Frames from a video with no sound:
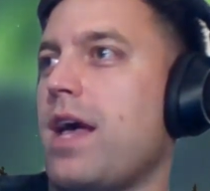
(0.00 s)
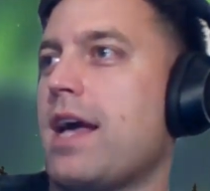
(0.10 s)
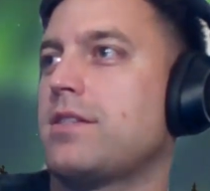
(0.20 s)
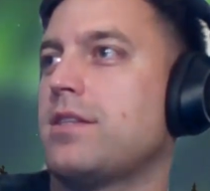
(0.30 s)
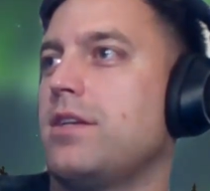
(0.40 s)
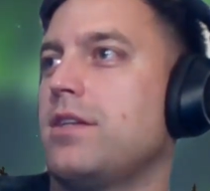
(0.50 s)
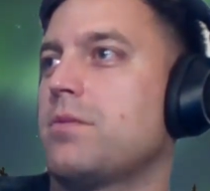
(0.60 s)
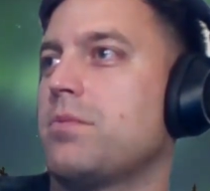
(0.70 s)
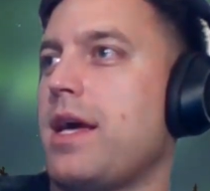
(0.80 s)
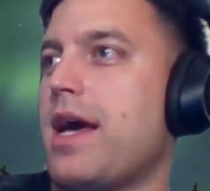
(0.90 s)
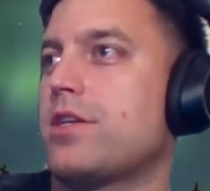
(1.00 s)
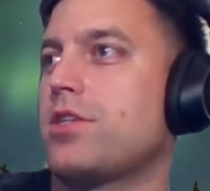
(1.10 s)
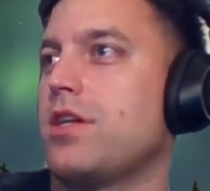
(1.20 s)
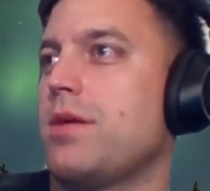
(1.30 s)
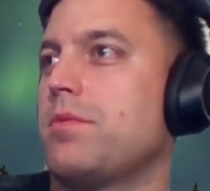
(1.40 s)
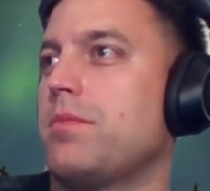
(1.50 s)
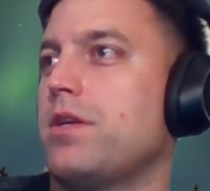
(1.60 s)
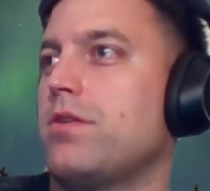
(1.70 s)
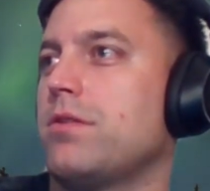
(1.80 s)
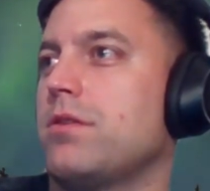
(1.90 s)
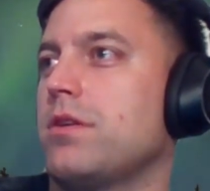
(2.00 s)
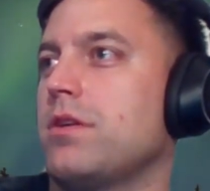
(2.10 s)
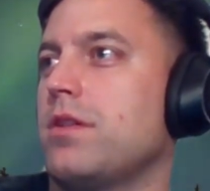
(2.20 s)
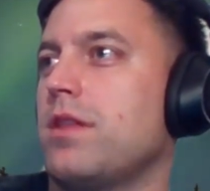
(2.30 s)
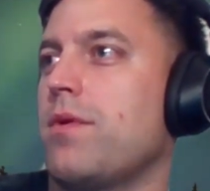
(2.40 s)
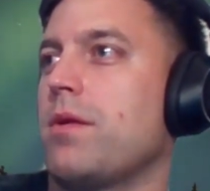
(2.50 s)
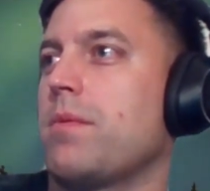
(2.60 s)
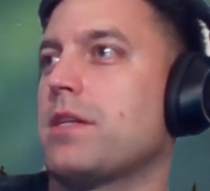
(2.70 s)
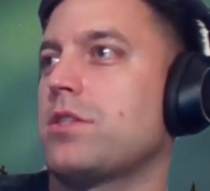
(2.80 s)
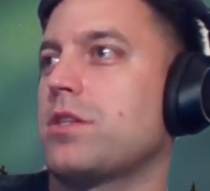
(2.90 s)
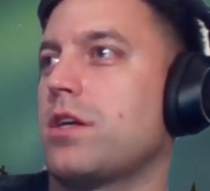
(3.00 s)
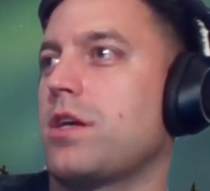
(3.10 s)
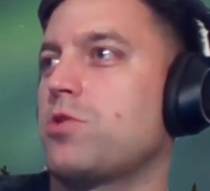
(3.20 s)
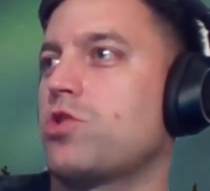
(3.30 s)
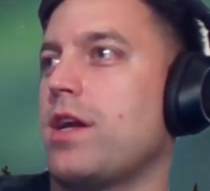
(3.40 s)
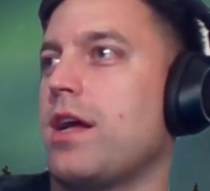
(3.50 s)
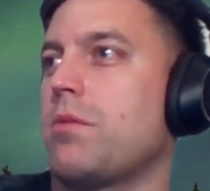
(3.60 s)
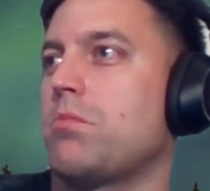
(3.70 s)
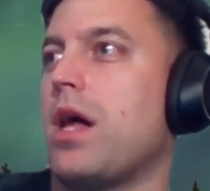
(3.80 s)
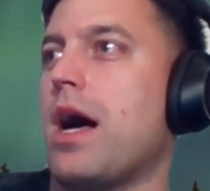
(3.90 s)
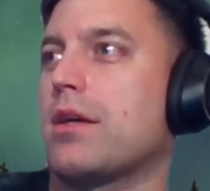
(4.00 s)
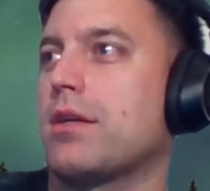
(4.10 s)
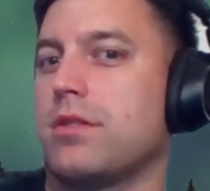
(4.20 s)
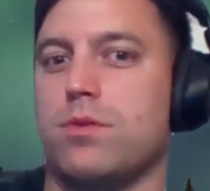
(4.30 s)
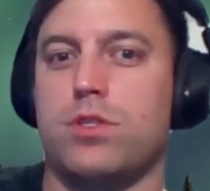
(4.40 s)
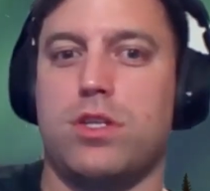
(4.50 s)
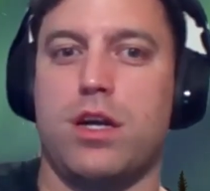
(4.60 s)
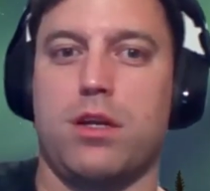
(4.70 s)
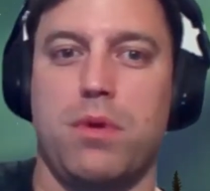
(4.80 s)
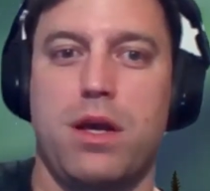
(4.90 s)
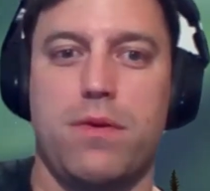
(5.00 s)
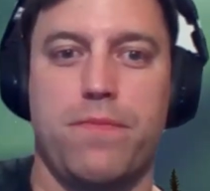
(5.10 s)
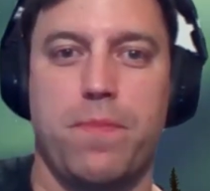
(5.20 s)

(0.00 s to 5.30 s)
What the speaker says: executing this play action up the middle, that running back's just going to come straight out and block, is what you're talking about.